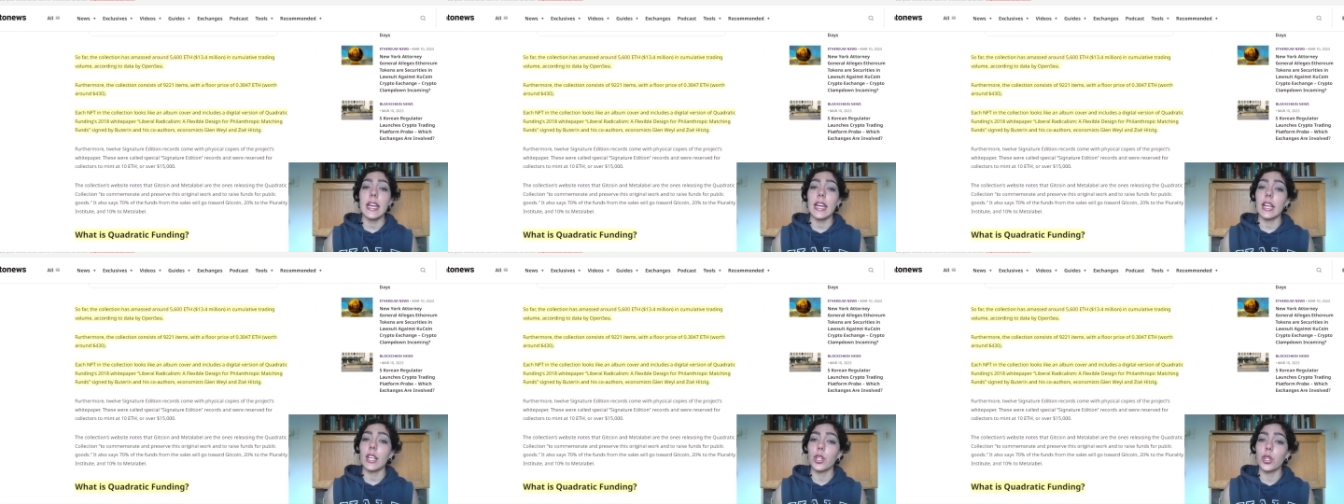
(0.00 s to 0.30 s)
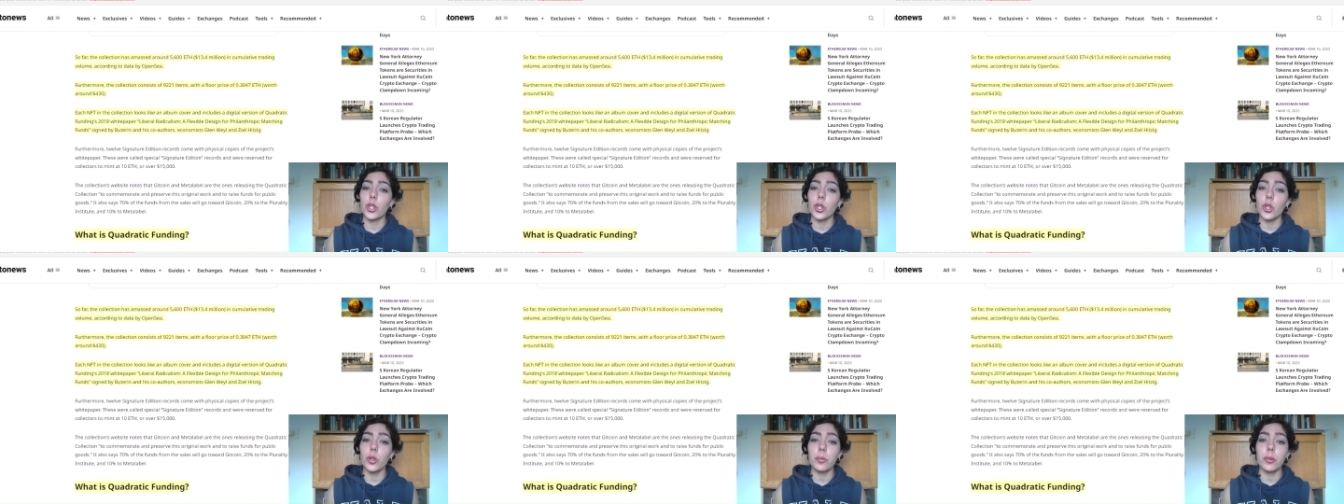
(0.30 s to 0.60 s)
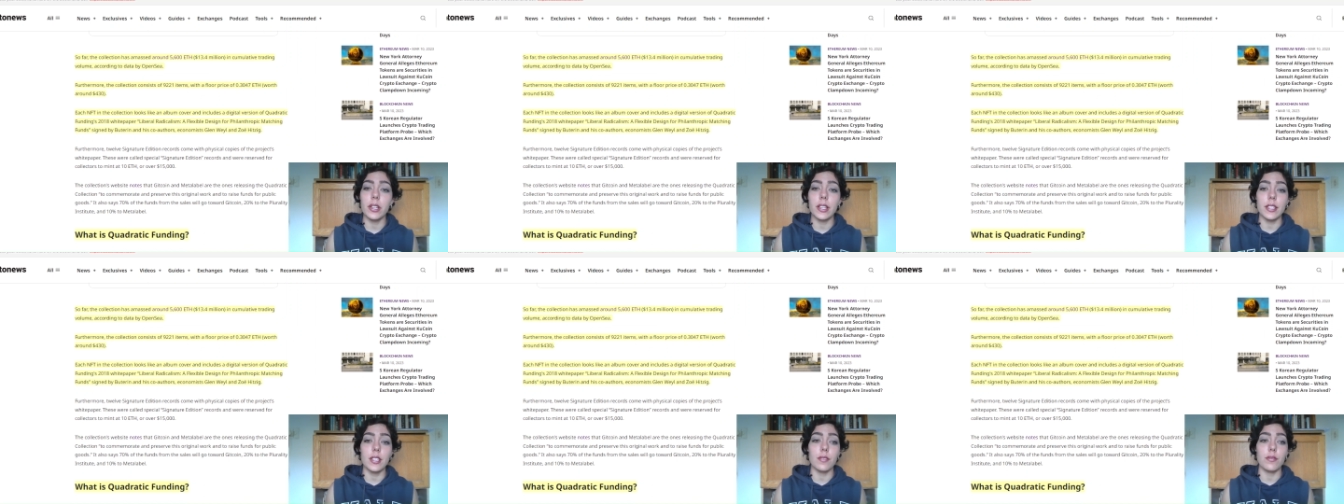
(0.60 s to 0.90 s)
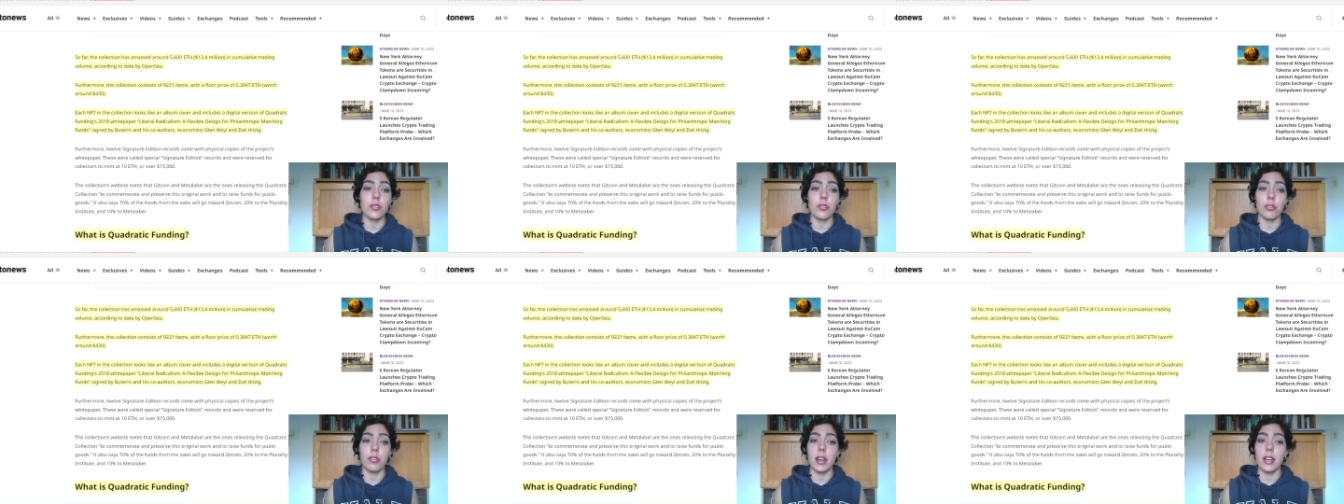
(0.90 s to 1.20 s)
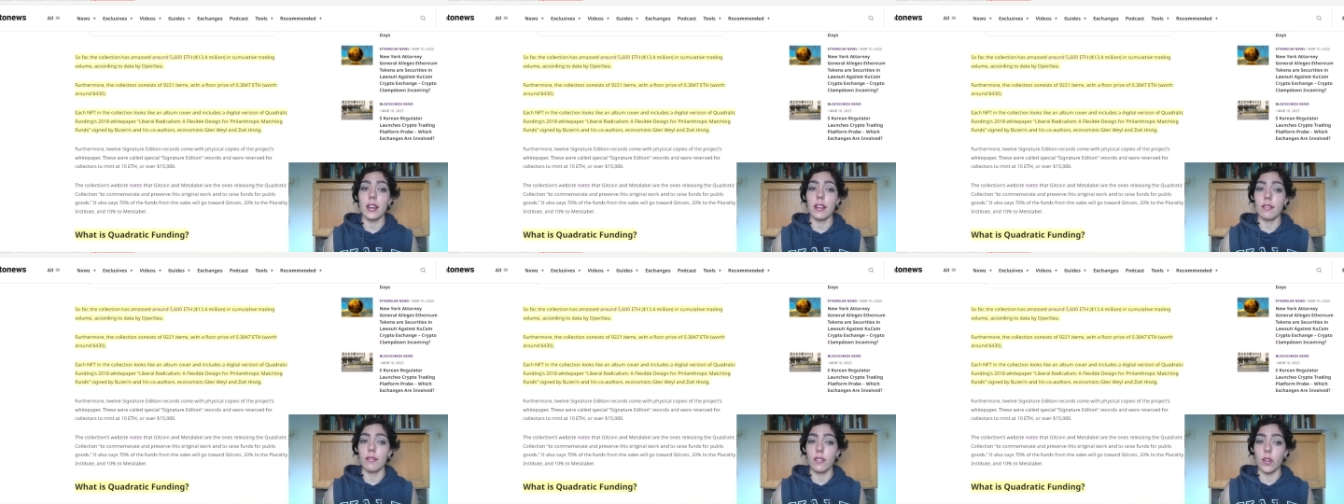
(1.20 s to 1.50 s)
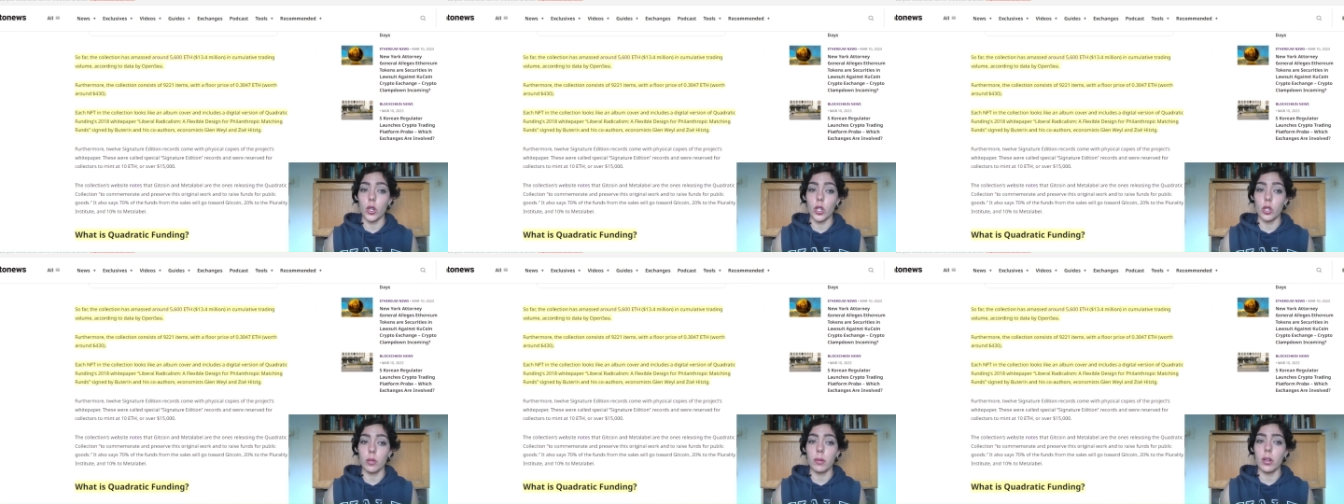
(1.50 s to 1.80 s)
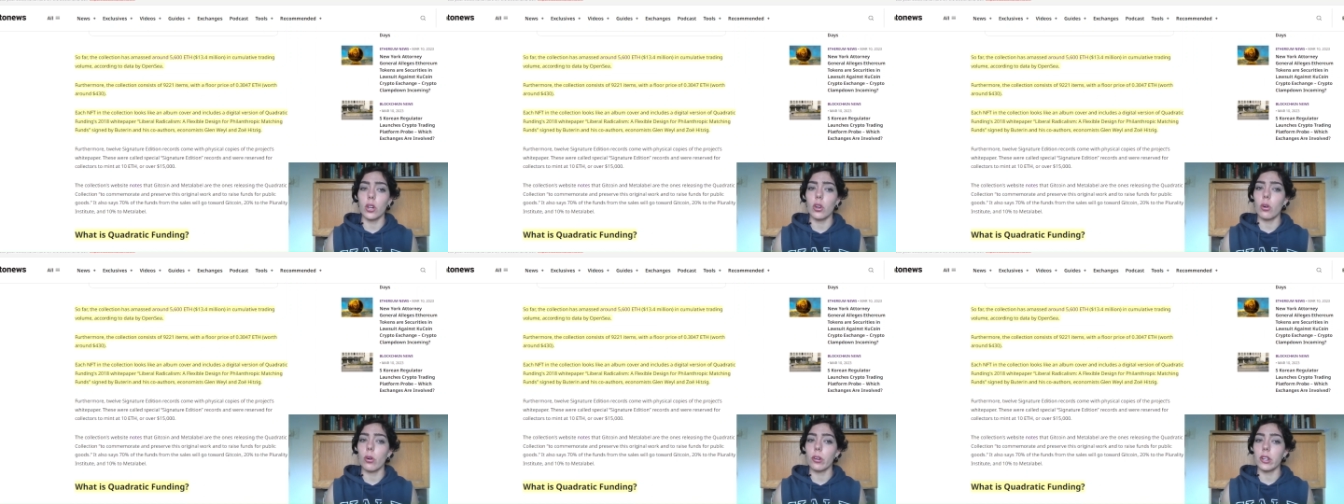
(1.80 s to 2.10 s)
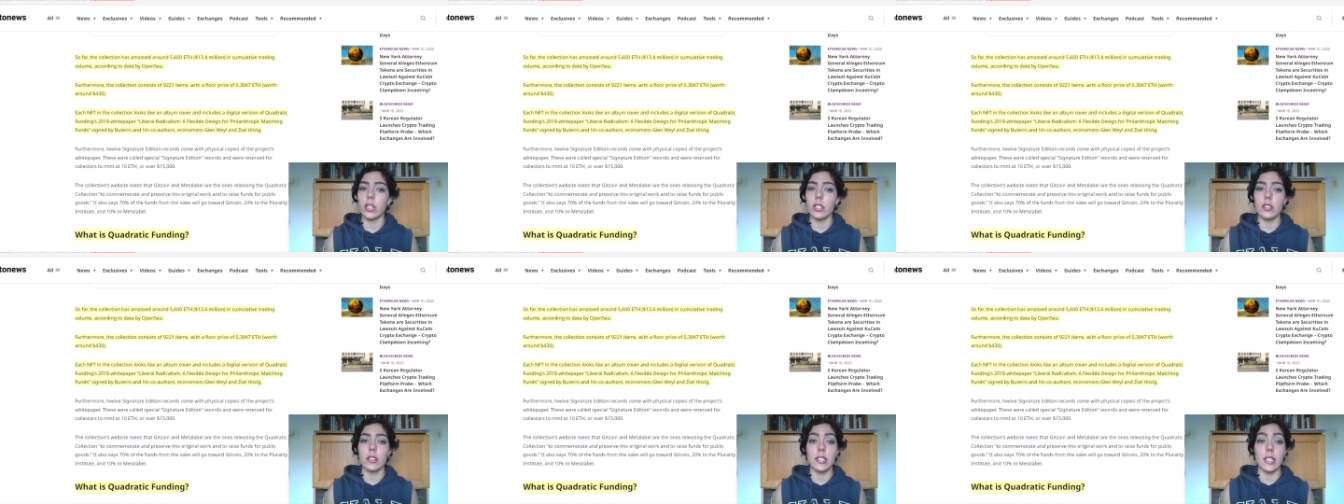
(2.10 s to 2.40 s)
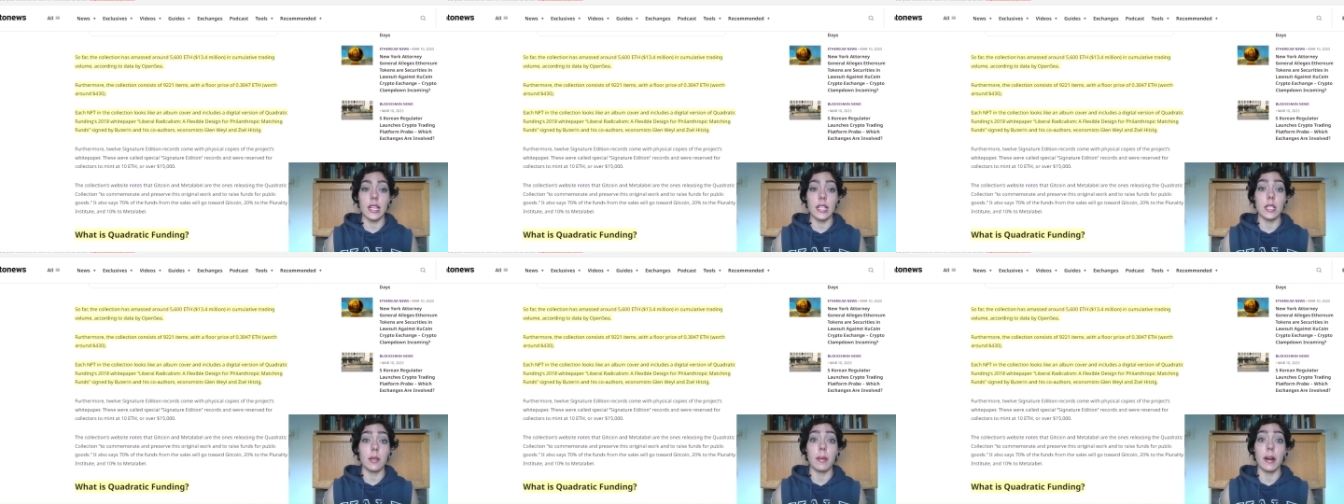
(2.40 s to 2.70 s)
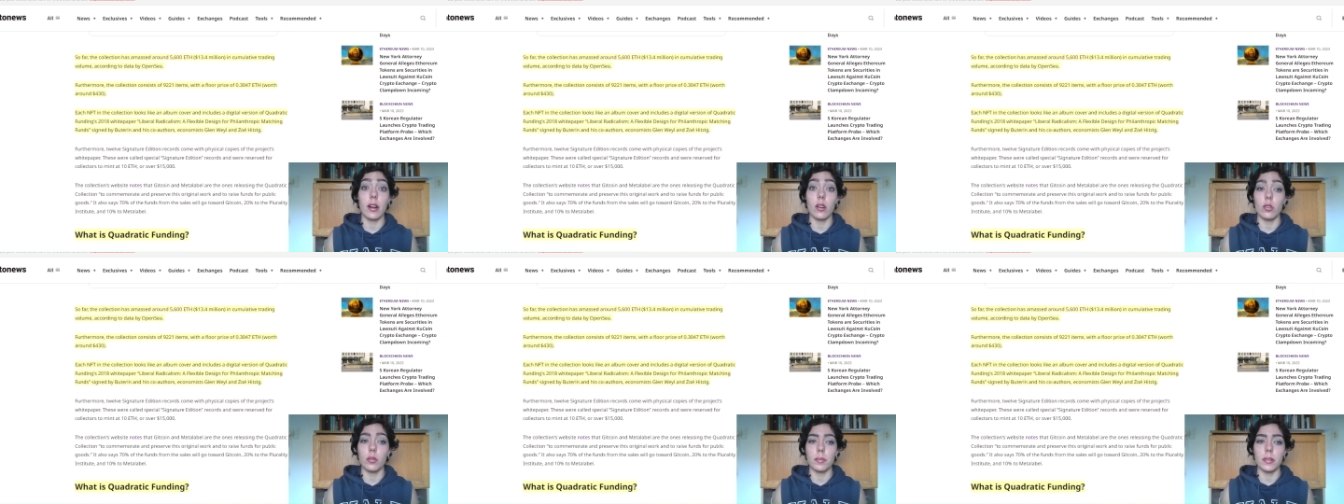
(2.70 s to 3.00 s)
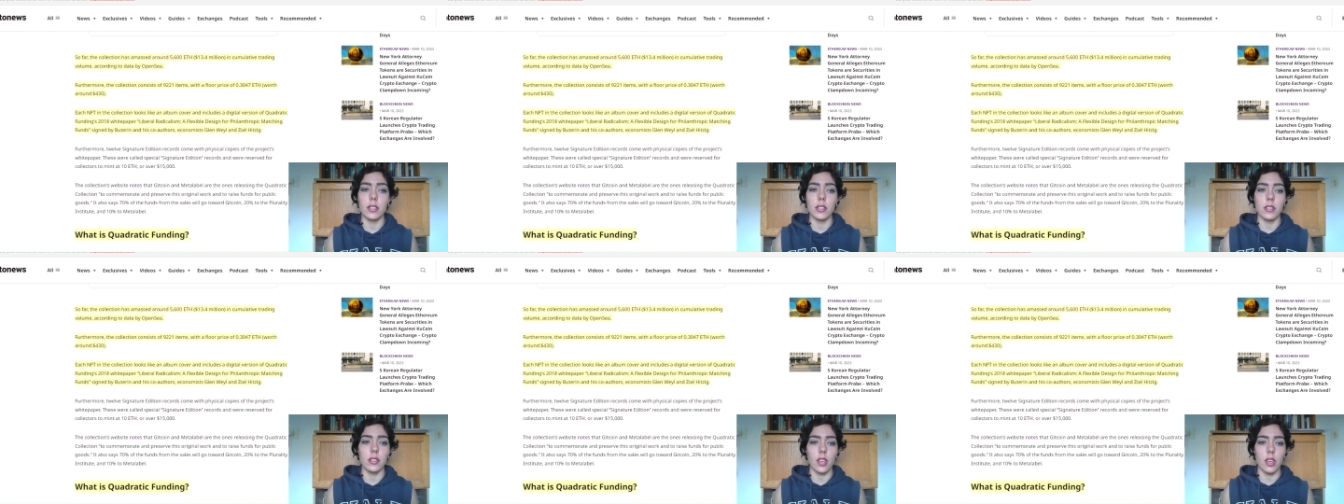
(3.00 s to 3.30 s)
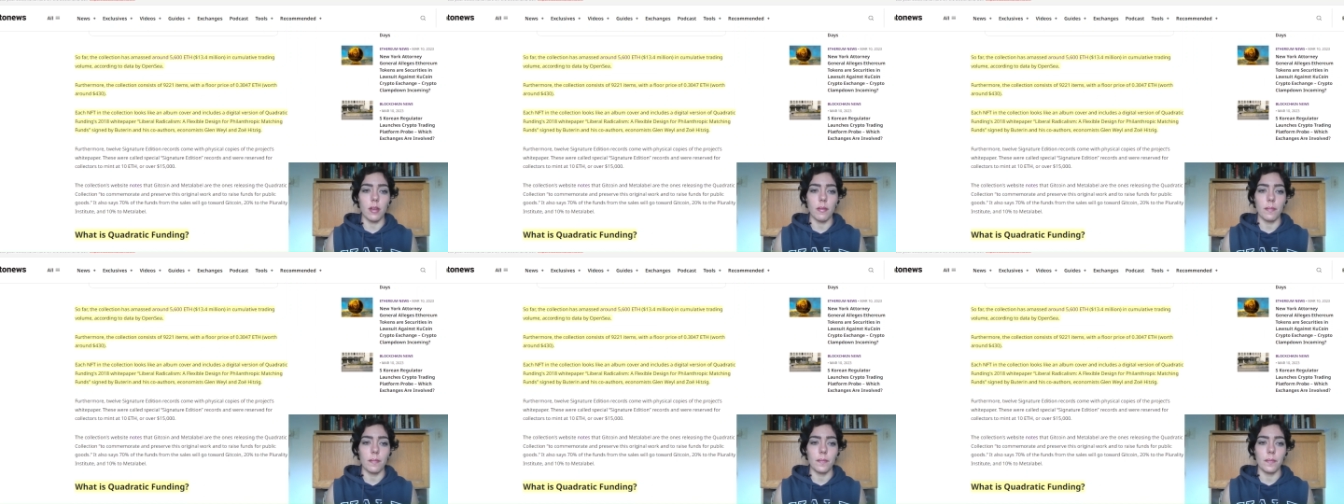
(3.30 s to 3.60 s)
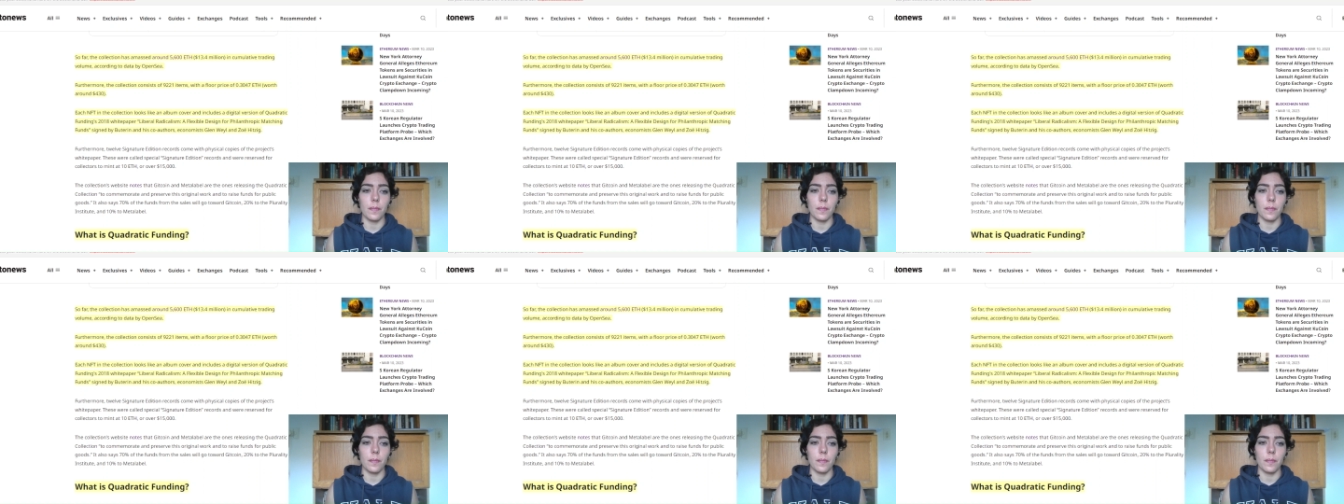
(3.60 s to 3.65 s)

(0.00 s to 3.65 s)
in cumulative trading volume, according to data by OpenSea.